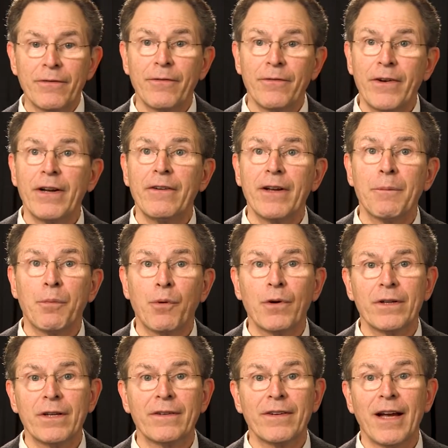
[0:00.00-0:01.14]
fairly
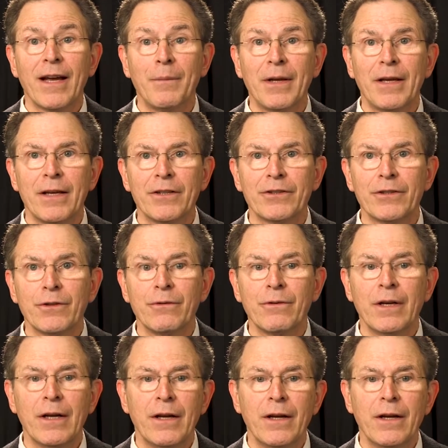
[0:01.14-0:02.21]
important timing issue